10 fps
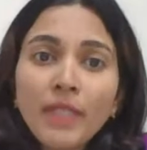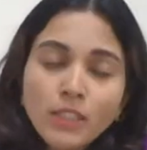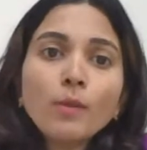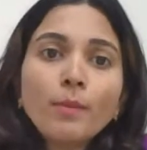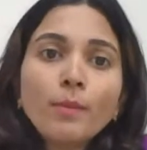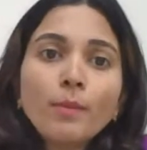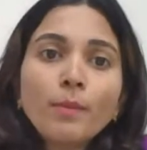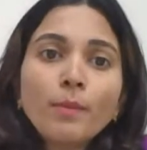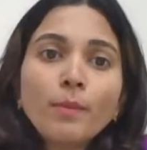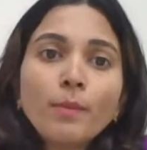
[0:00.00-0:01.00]
PCO
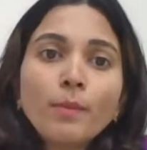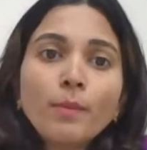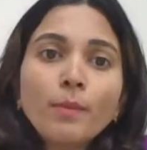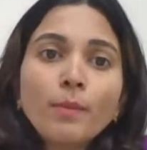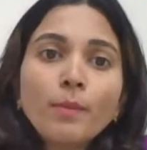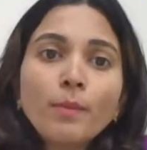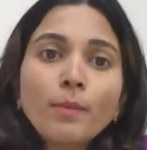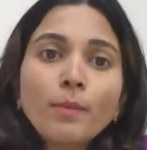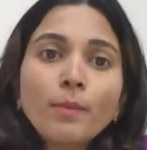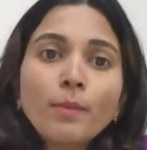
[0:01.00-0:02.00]
individuals are,
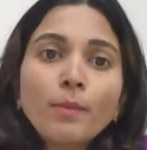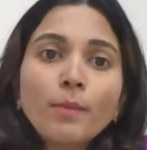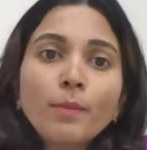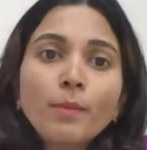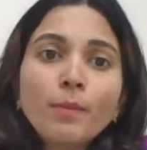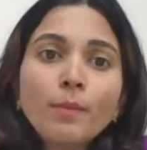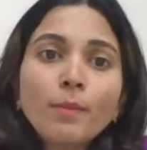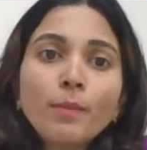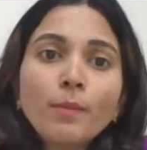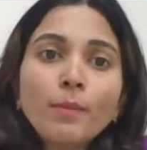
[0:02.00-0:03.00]
overweight or
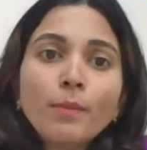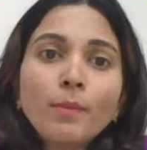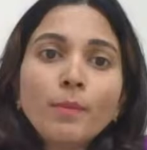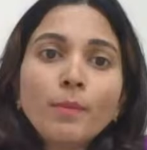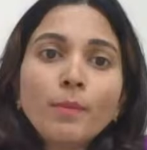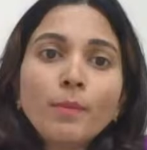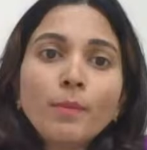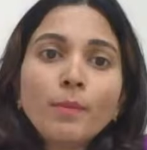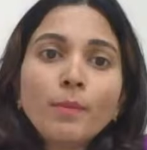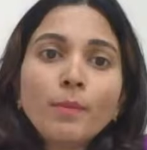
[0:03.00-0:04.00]
obesity, and
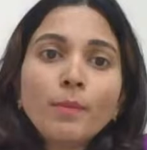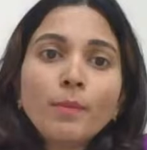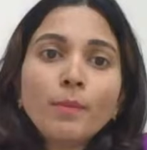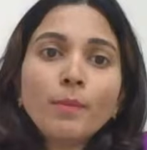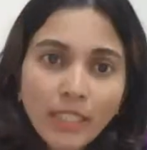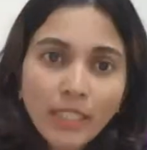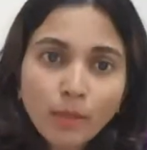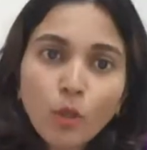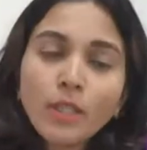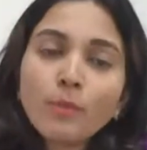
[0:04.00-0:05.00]
this in turn is going to
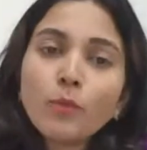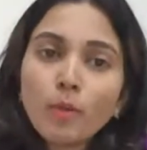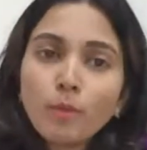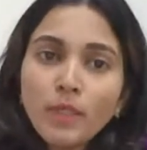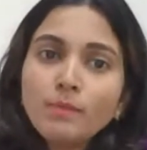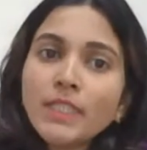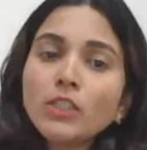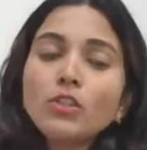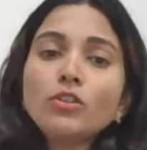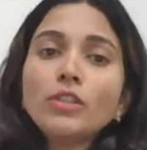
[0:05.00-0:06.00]
derange their metabolic
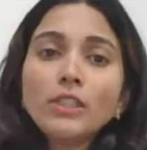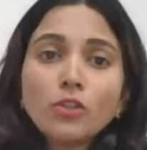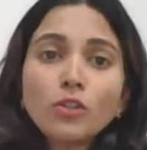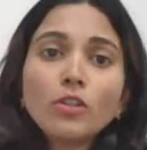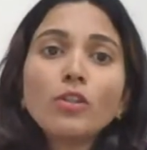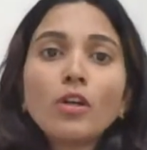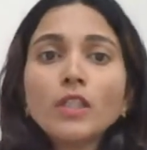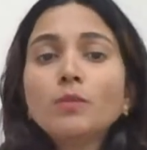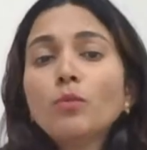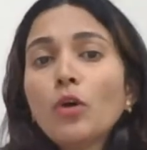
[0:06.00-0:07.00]
problems, and is
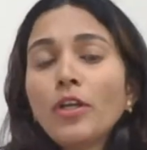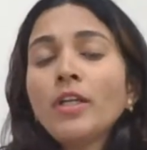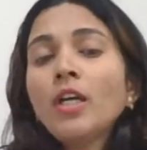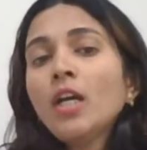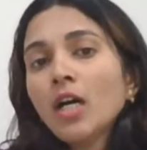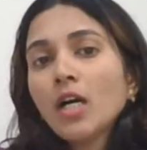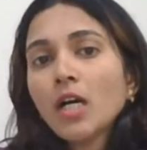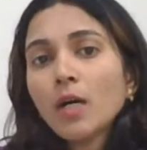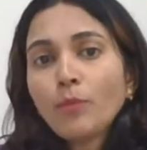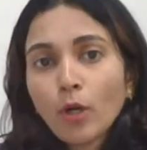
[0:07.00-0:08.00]
going to cause more
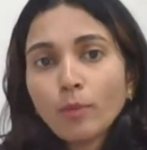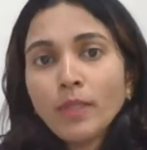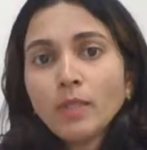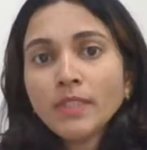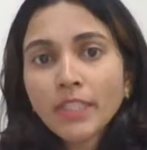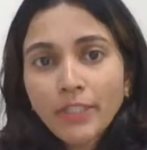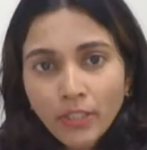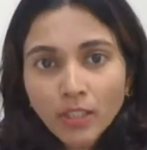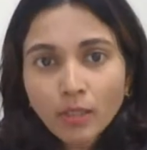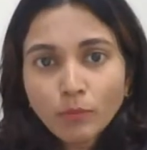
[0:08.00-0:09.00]
problems
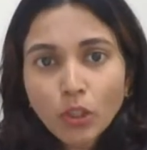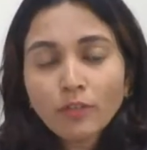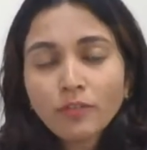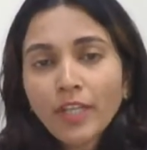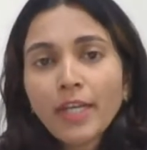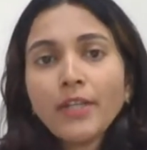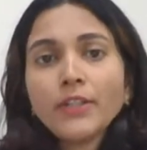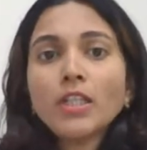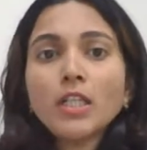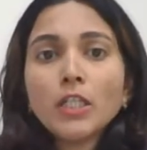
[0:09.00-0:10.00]
in terms of
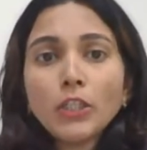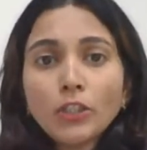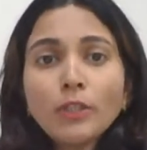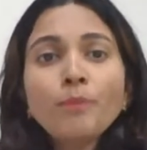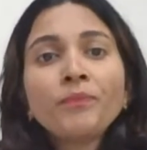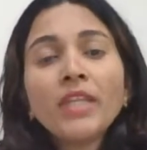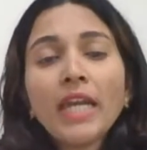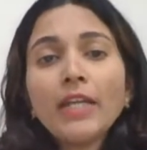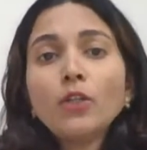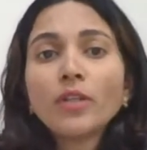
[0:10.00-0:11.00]
their, the
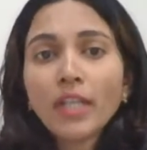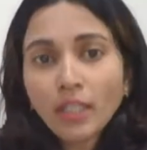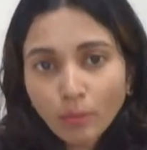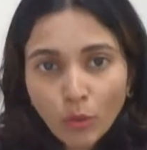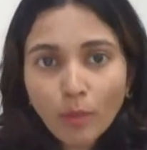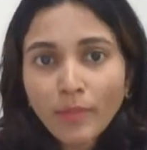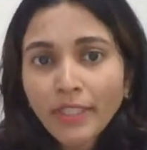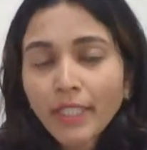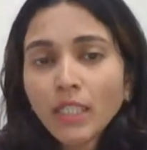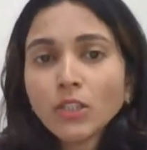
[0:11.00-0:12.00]
endocrine
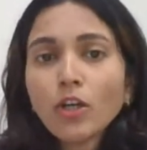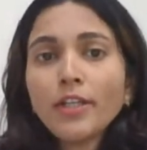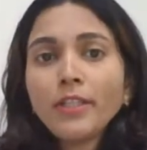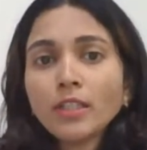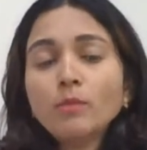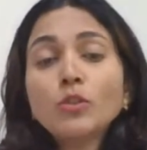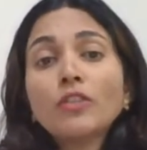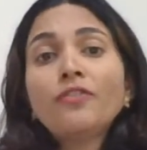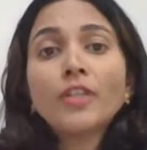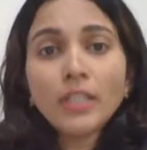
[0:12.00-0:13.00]
abnormalities, or in terms of
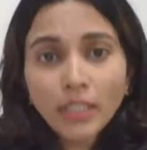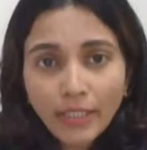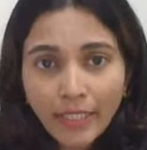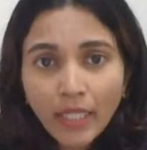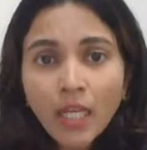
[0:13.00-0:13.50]
fertility